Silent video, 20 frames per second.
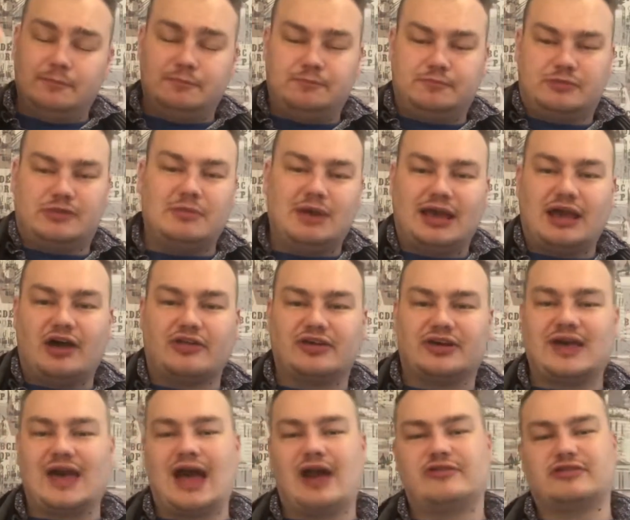make other
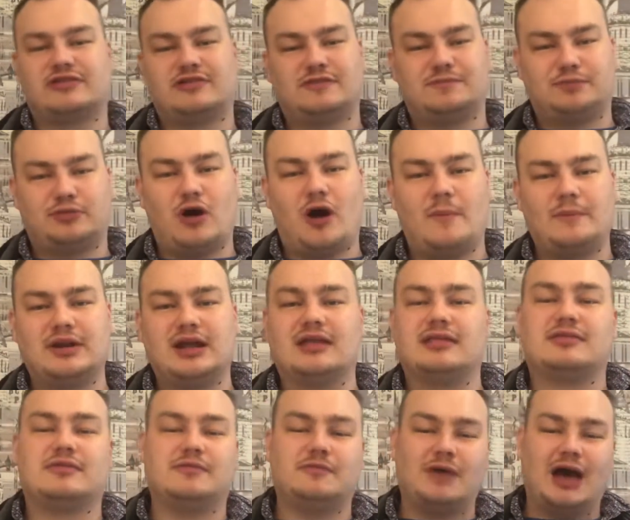characters
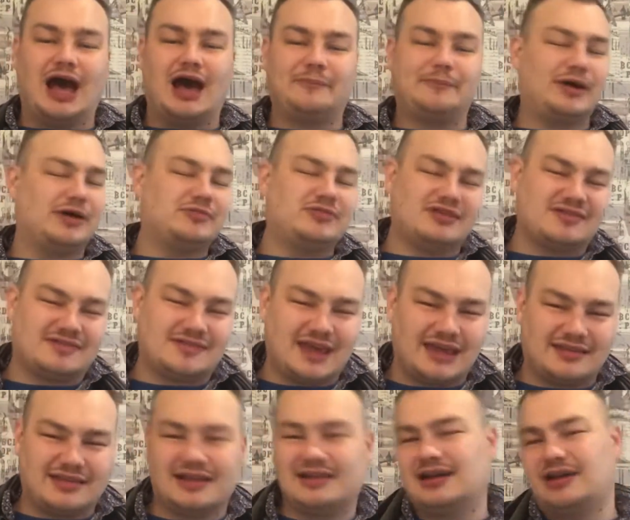prominent. But I'm just
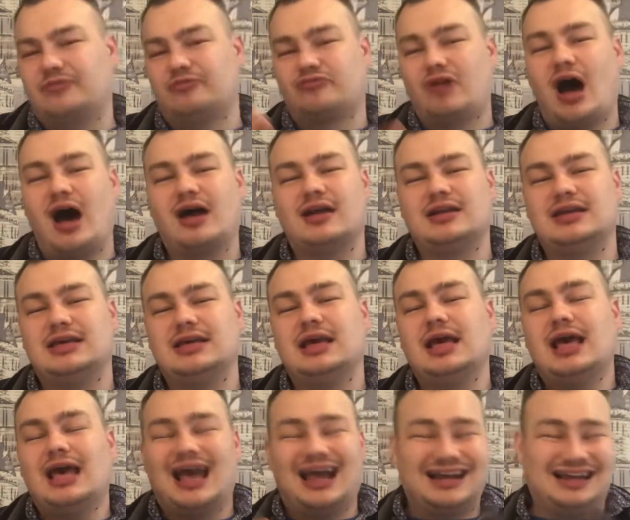stating that Rani
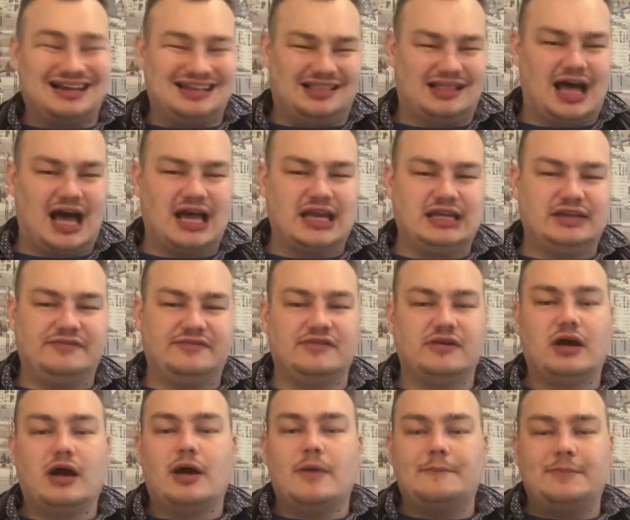and Clive
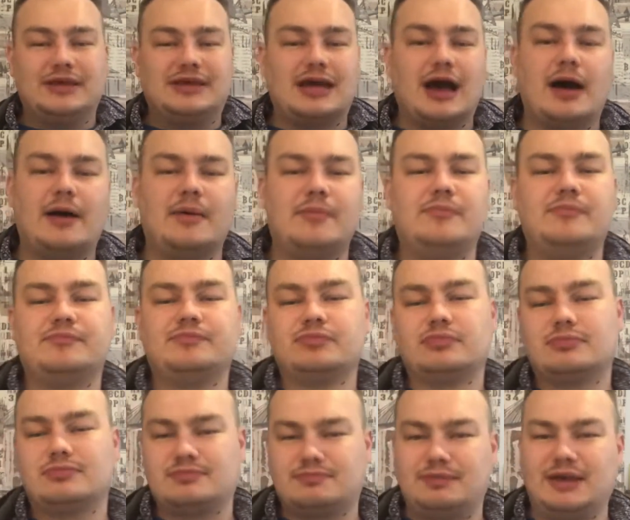become
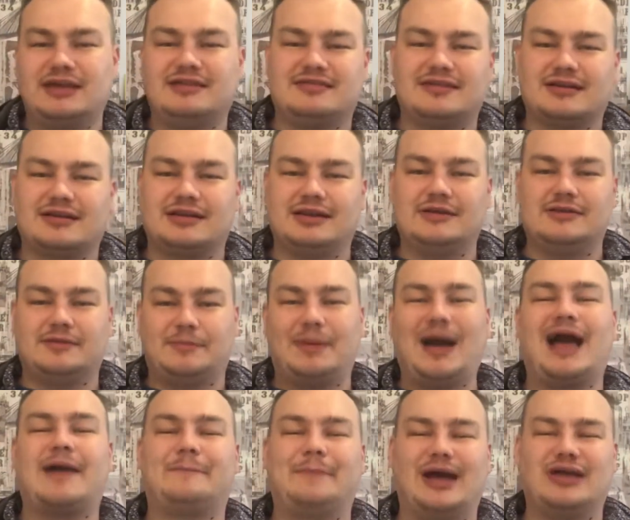basically the
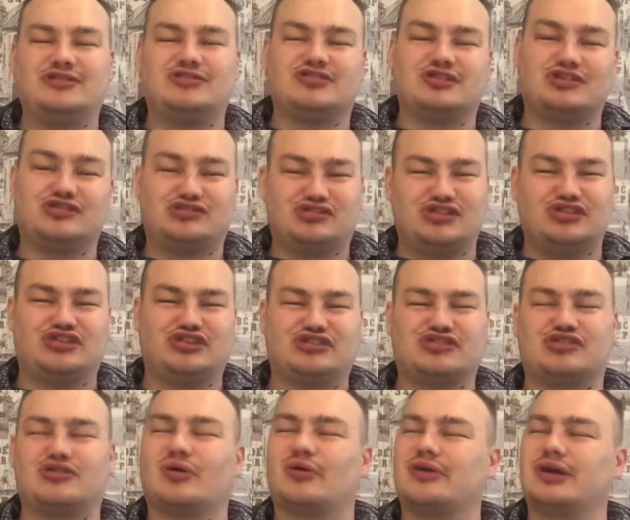backbenchers to this
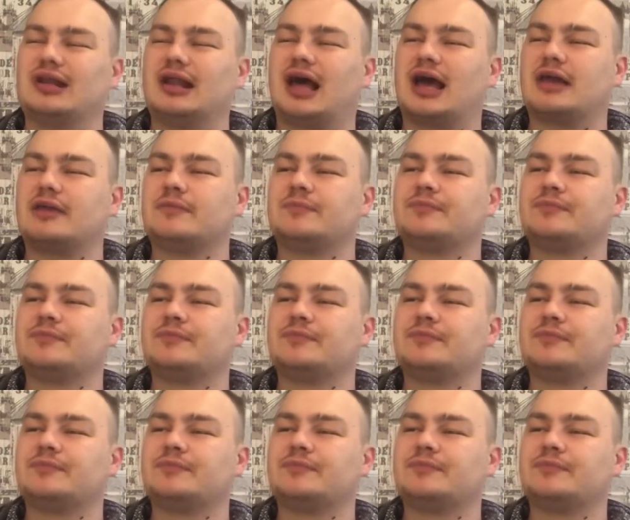storyline.